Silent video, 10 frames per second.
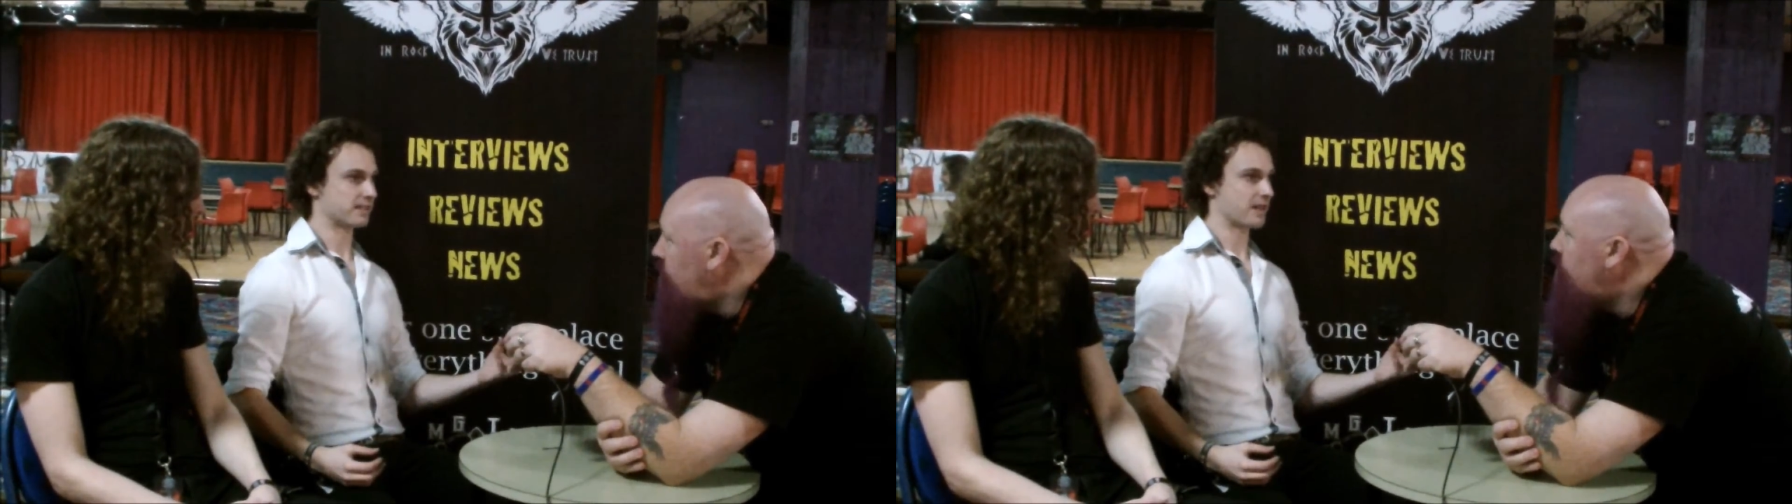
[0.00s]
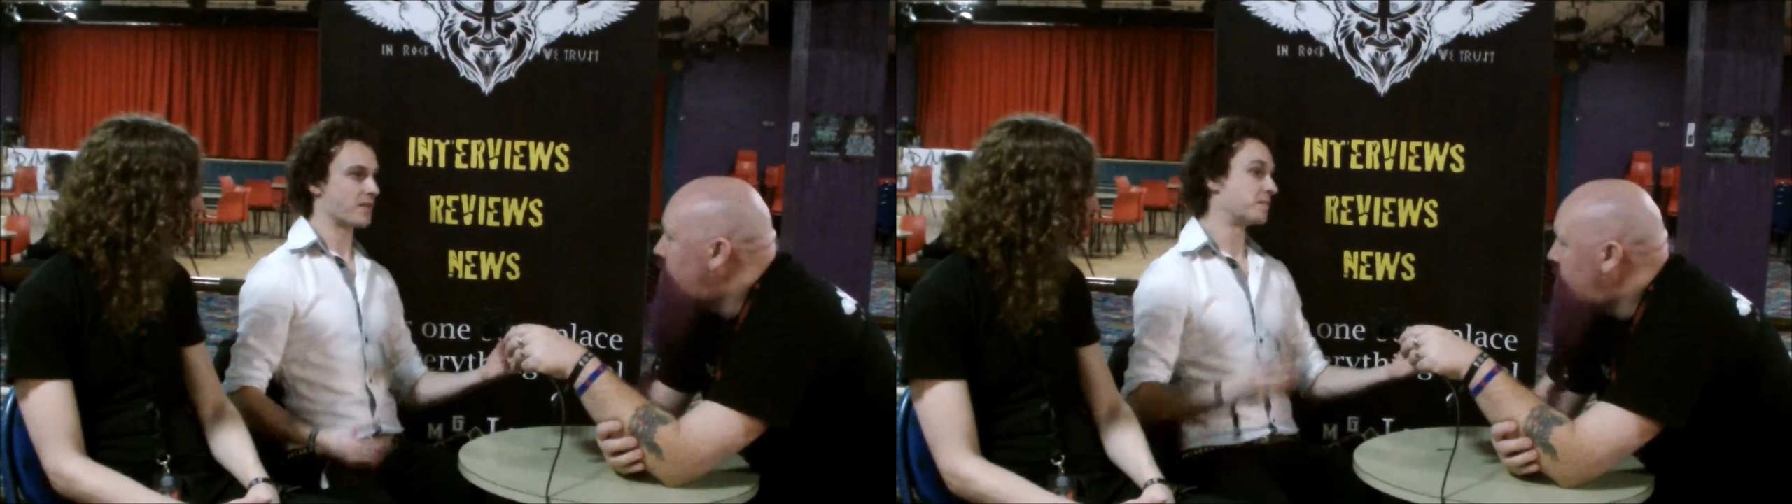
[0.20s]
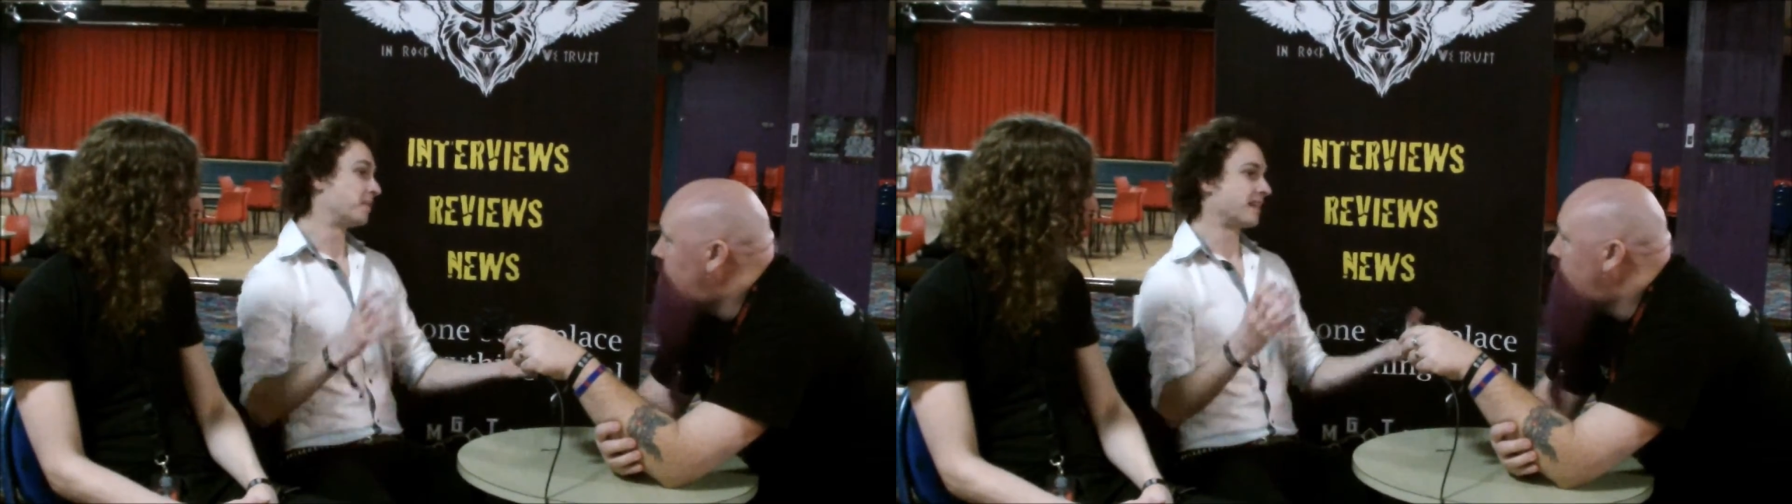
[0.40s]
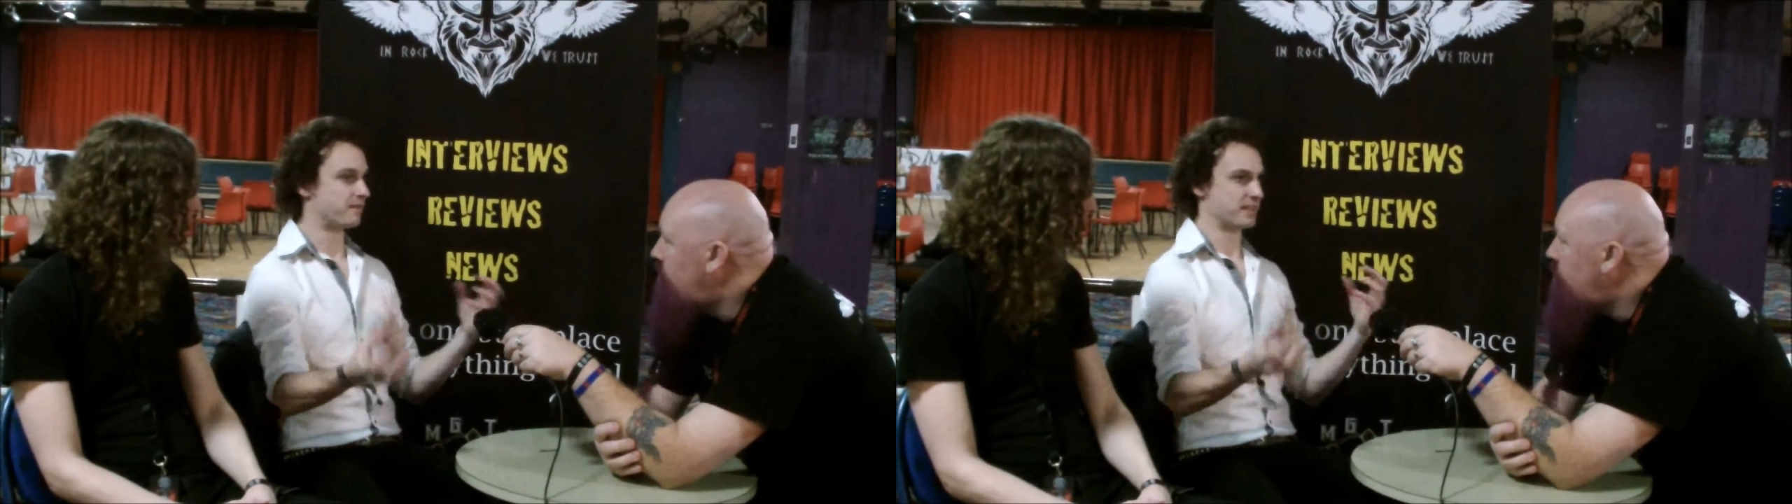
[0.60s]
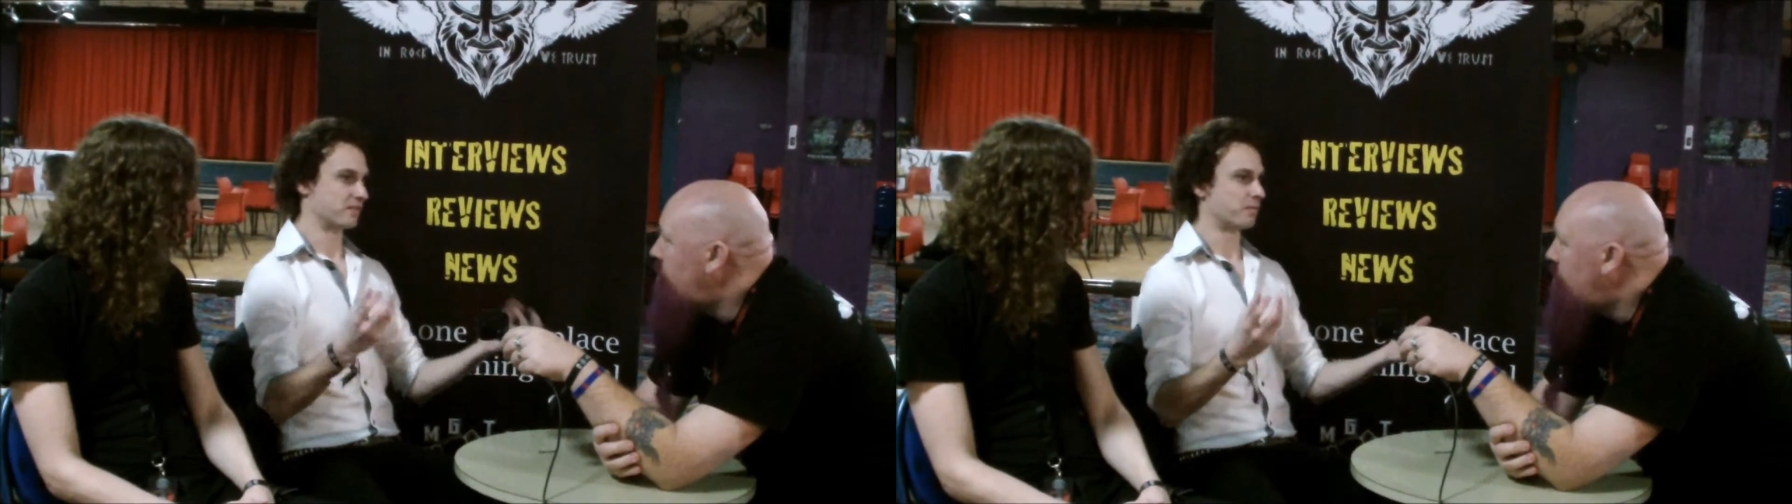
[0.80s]
Now there's
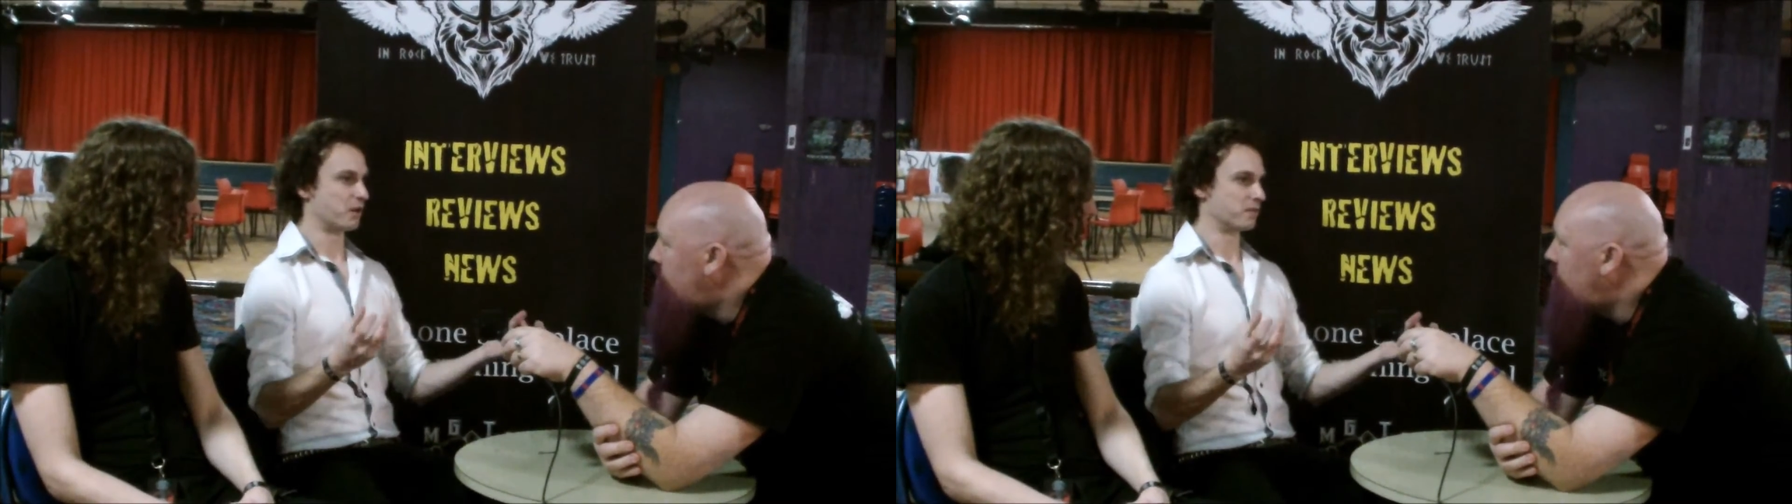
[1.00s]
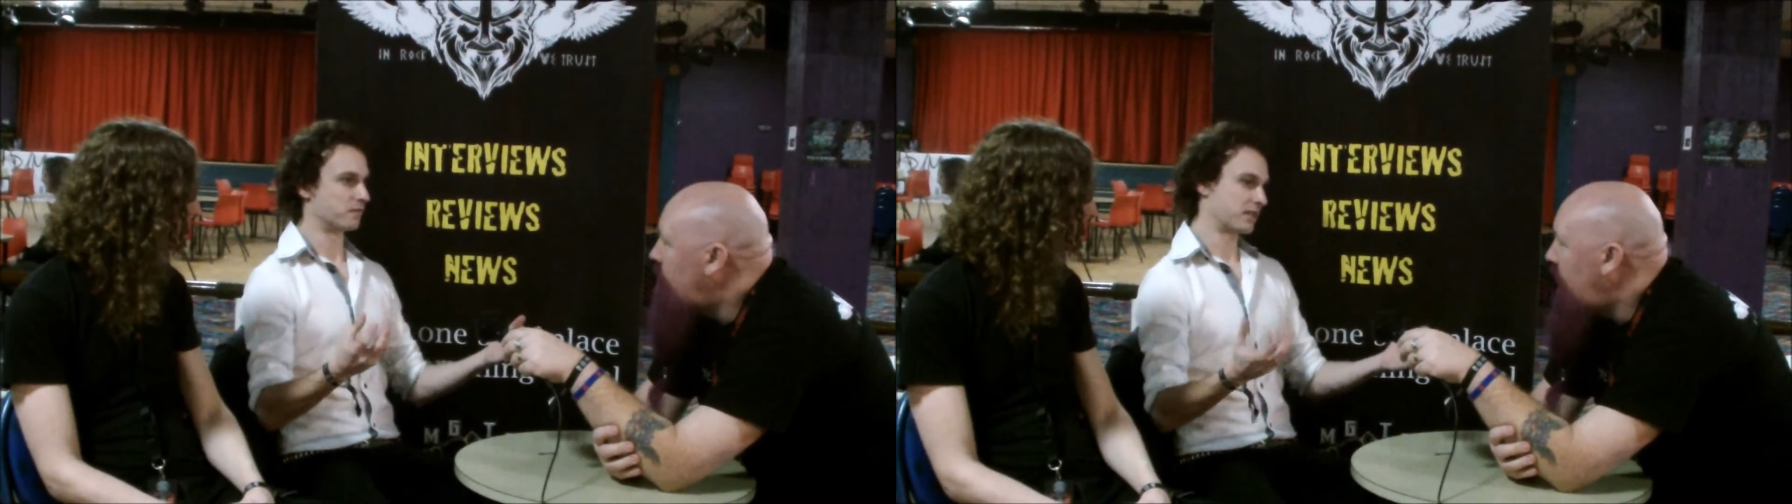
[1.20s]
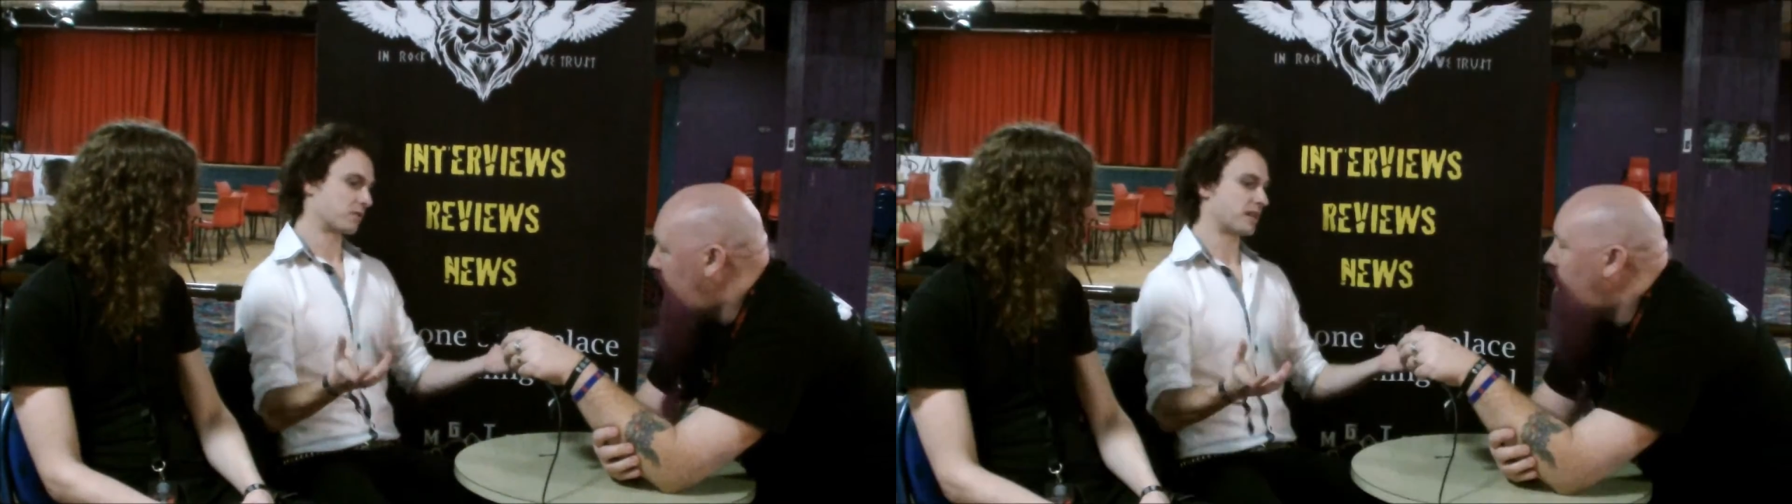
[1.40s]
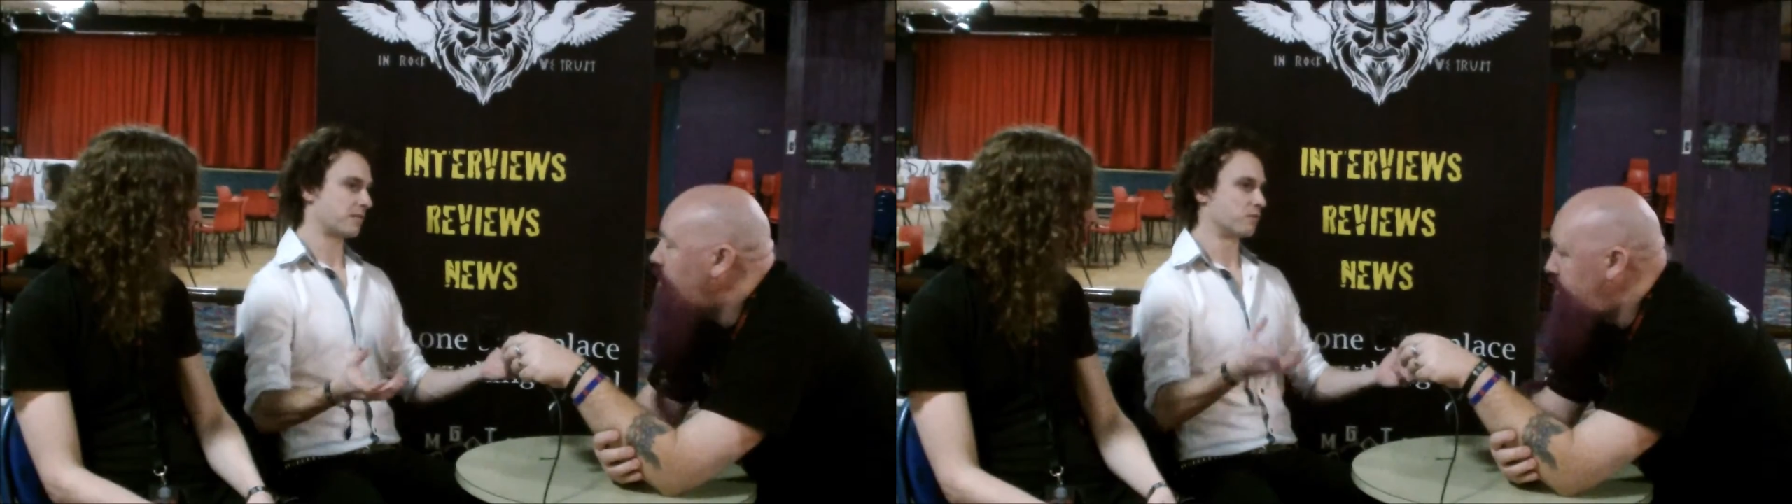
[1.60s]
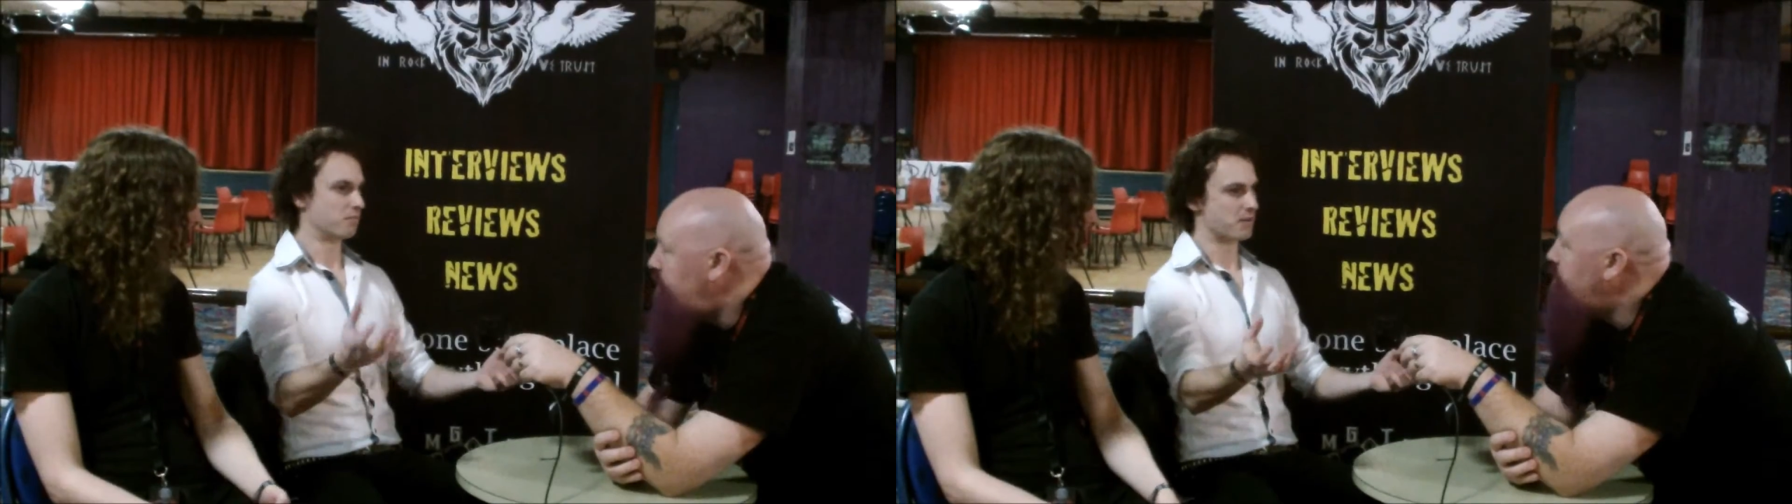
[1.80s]
benefits of both: record label,